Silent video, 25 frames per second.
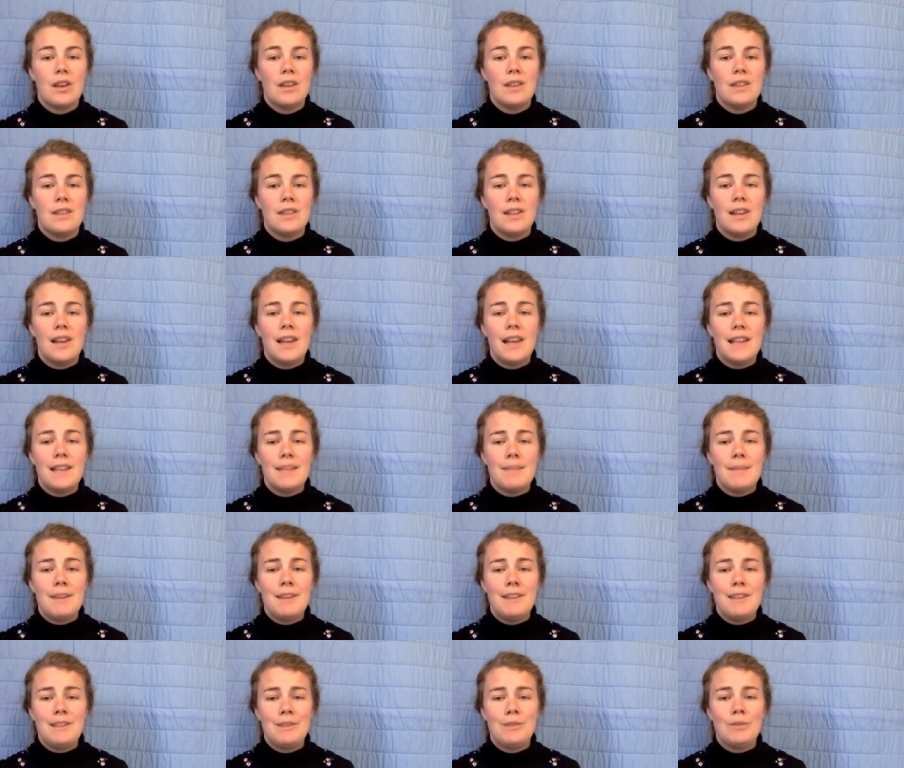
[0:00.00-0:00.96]
So let's
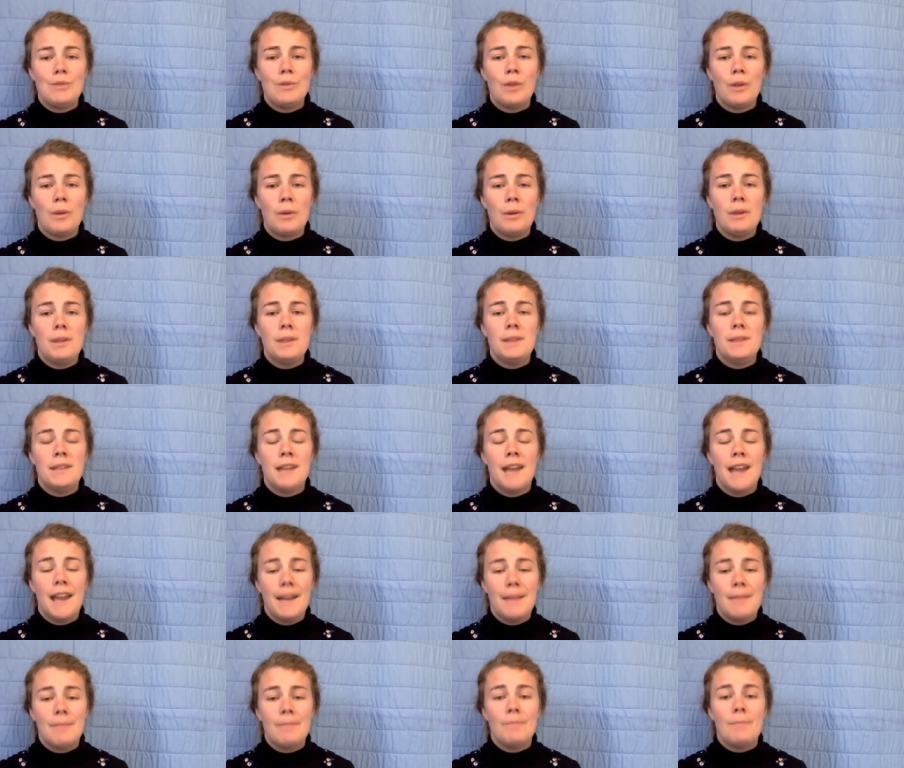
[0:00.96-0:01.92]
make sure that we
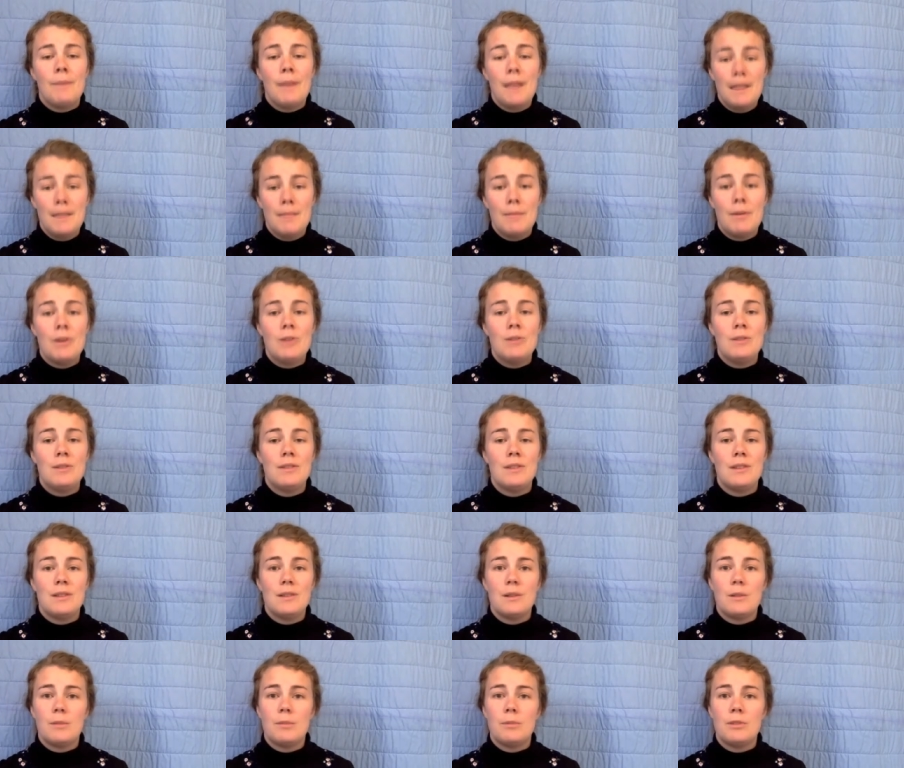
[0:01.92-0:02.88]
take, make the most of
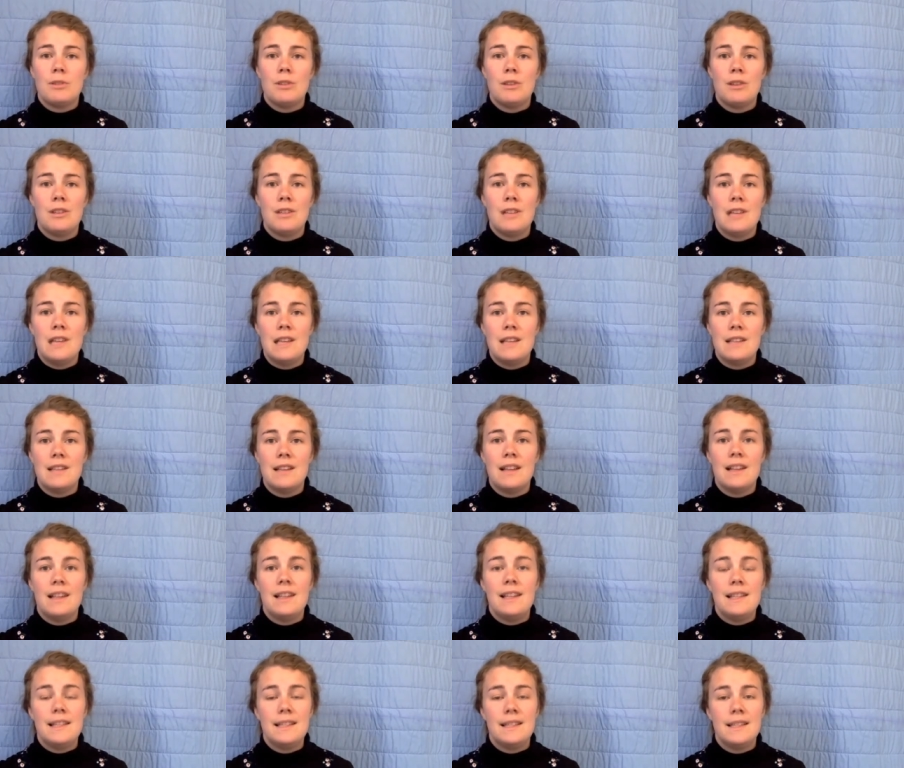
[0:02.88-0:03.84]
those opportunities and
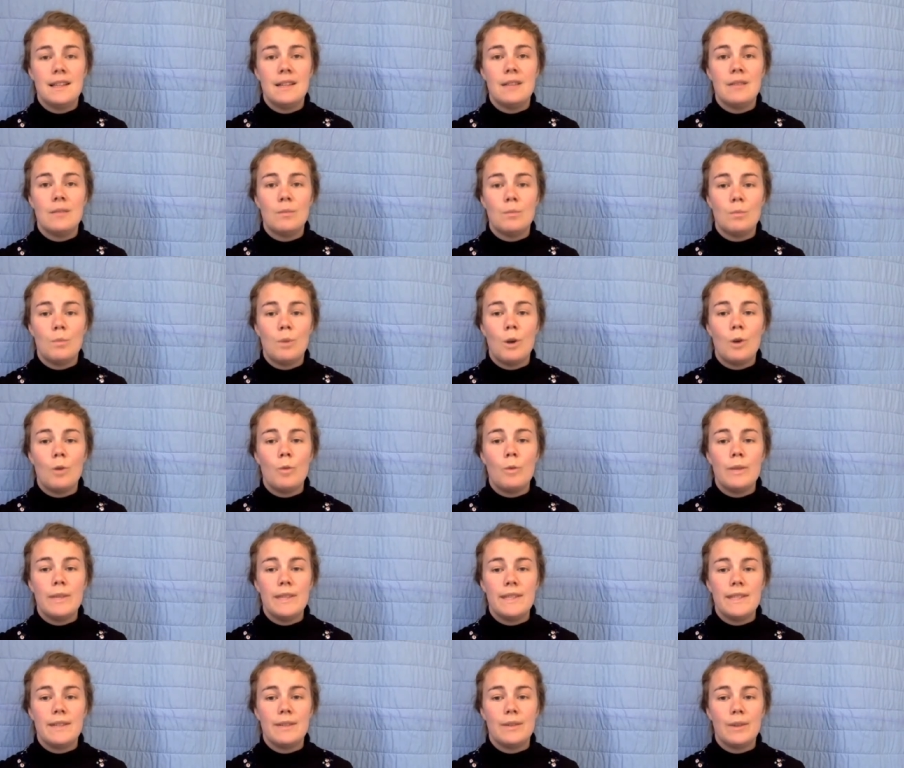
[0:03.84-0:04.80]
listen while
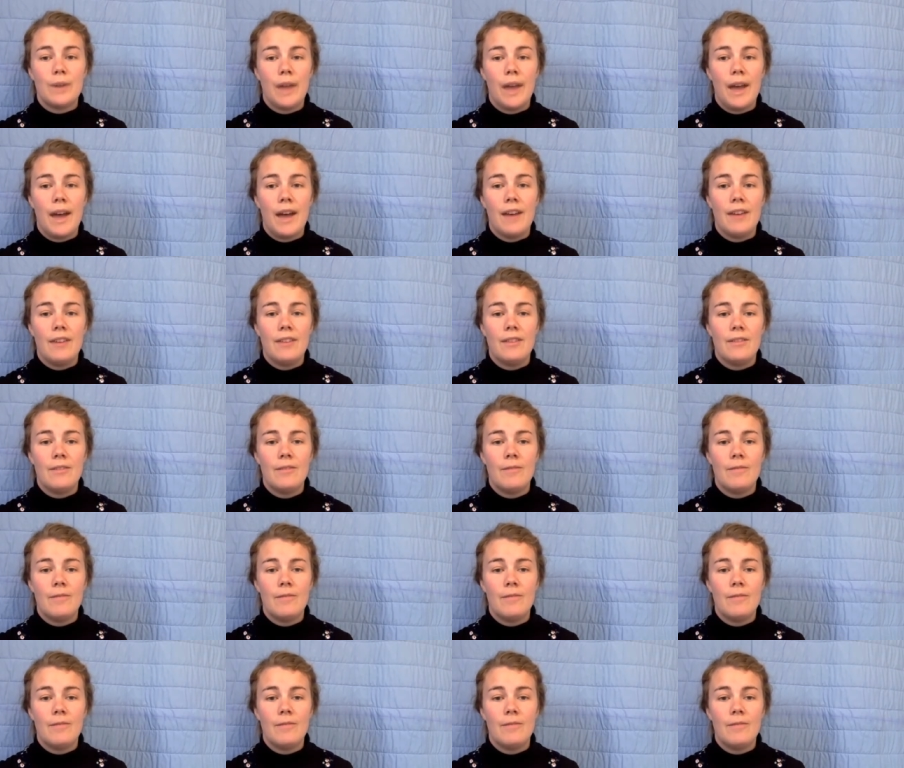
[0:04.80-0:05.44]
we still can.